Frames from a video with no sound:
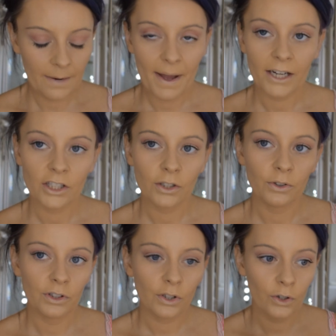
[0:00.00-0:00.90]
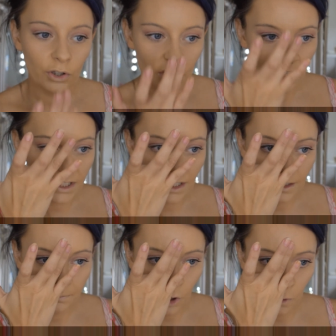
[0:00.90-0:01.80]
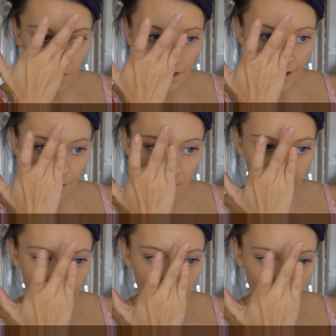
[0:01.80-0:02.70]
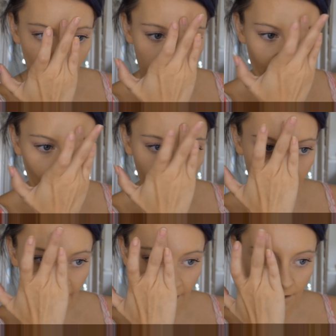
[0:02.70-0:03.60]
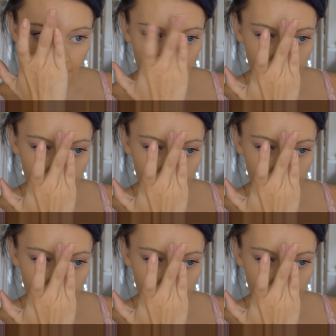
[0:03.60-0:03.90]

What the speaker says: I'm actually going to just pop a little bit on the top of the forehead.